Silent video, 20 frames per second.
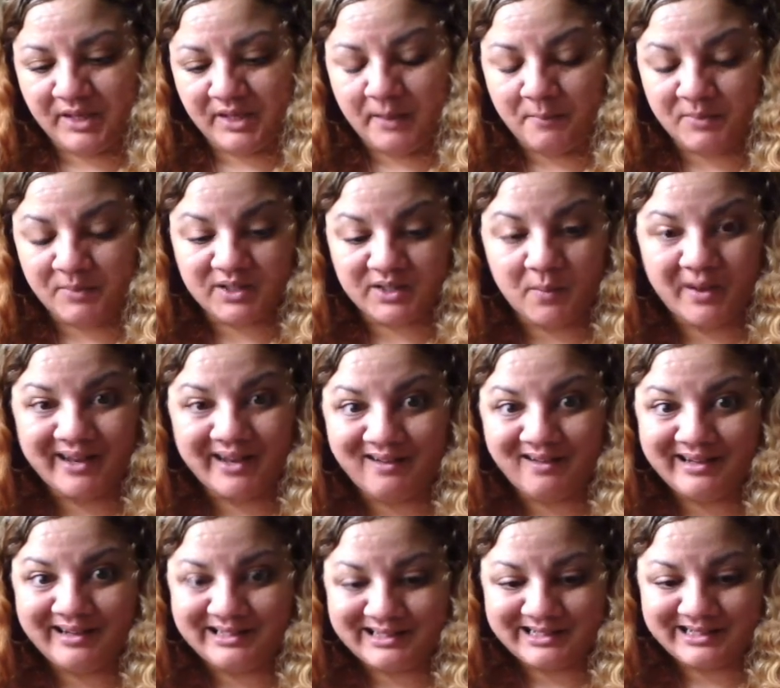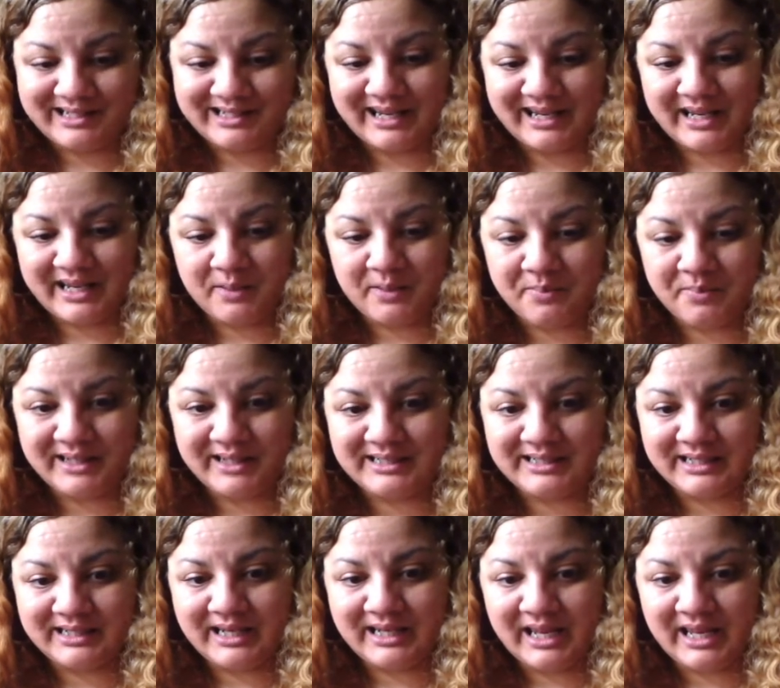And so my guides are saying here
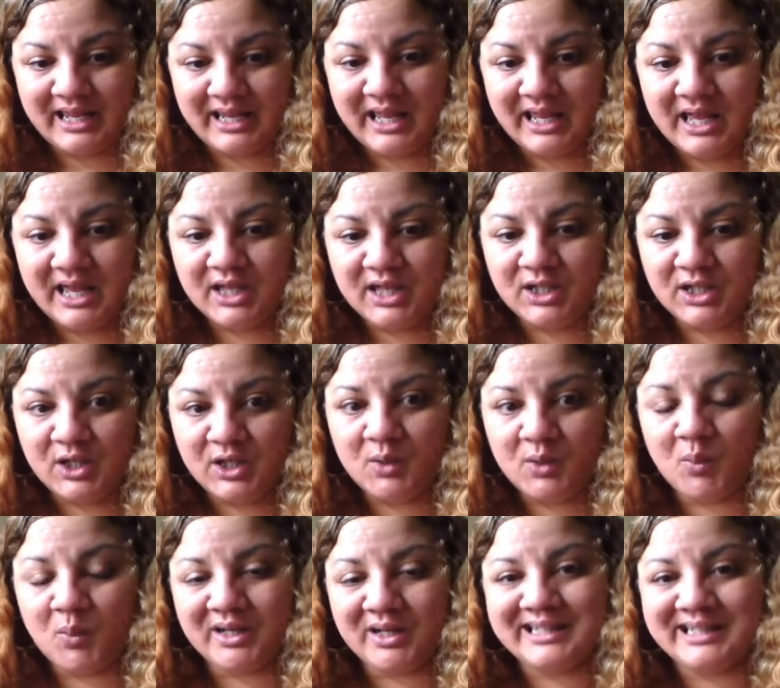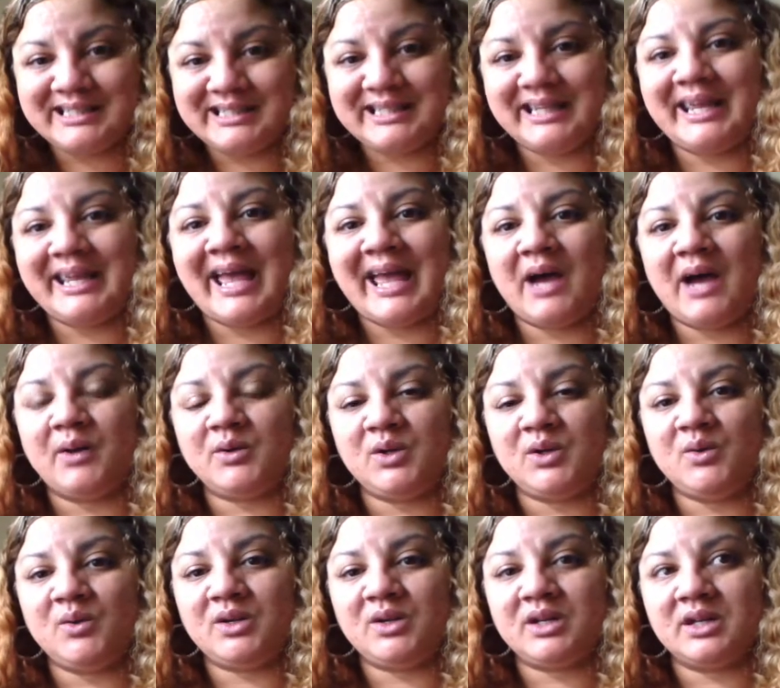basically, you want to see how
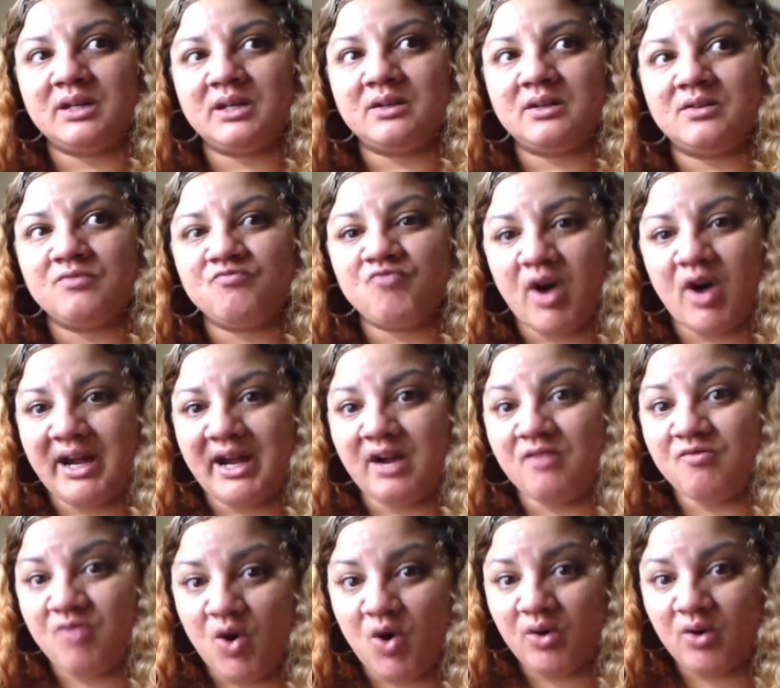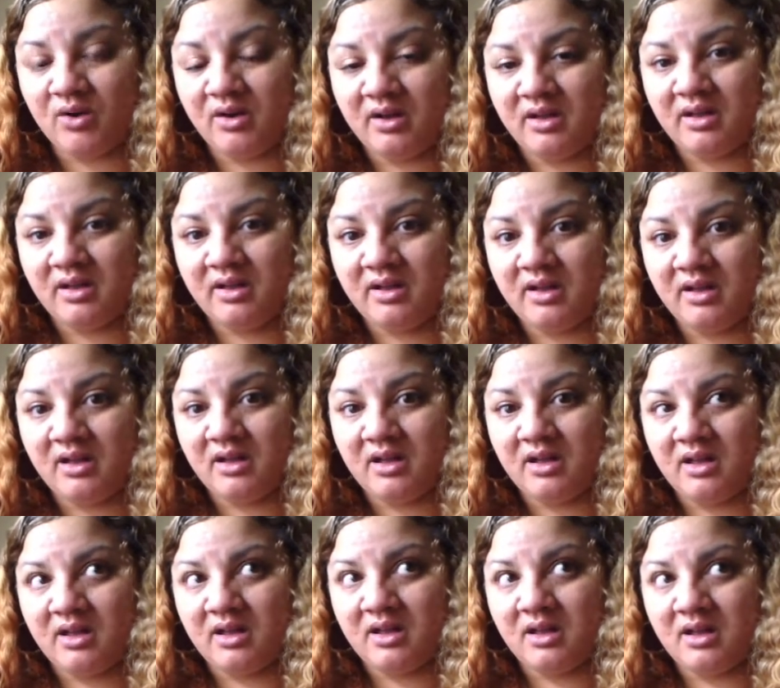you can right a wrong,
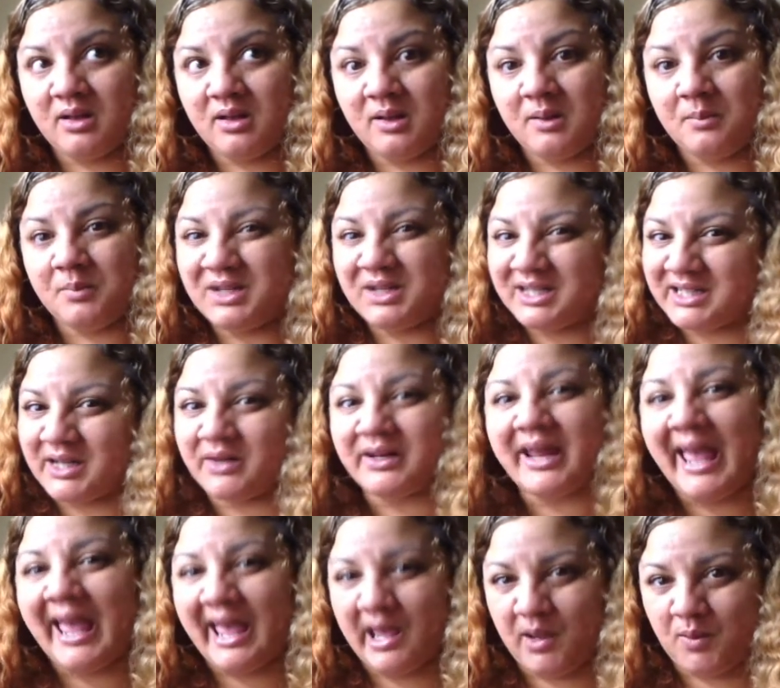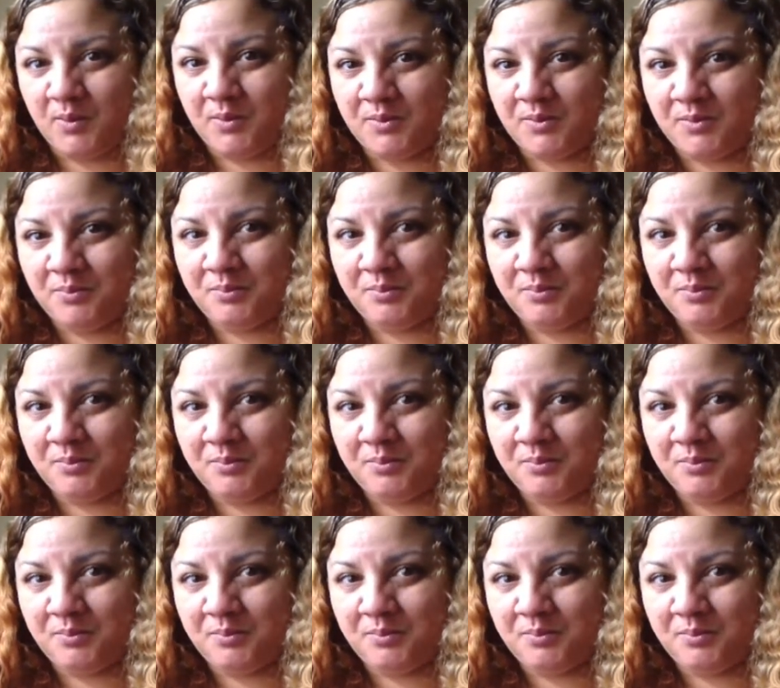but you don't know how